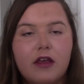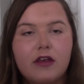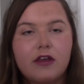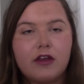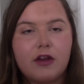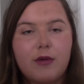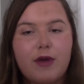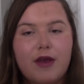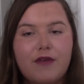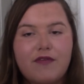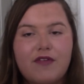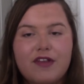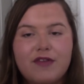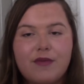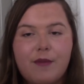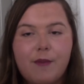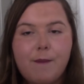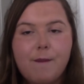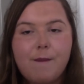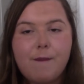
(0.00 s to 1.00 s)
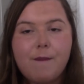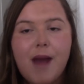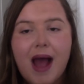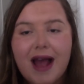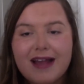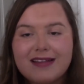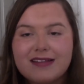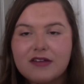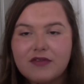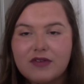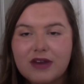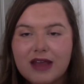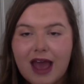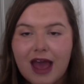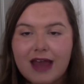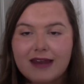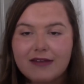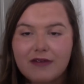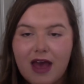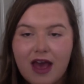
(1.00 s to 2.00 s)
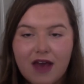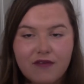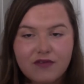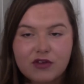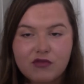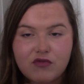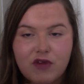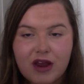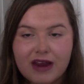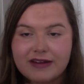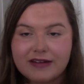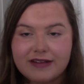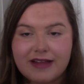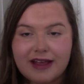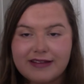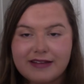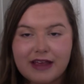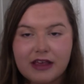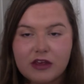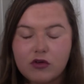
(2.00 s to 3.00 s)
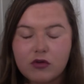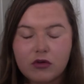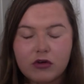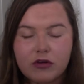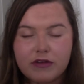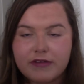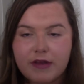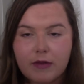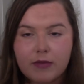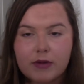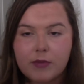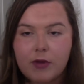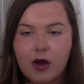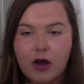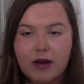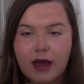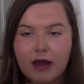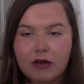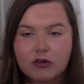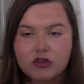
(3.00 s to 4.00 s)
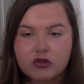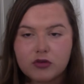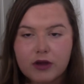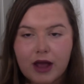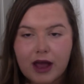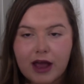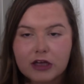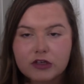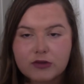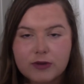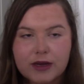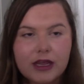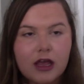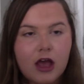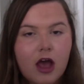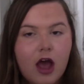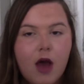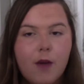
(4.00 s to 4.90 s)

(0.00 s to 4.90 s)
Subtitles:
You know, if it's massively heavy rain and they take you on a 70-mile-an-hour dual carriageway,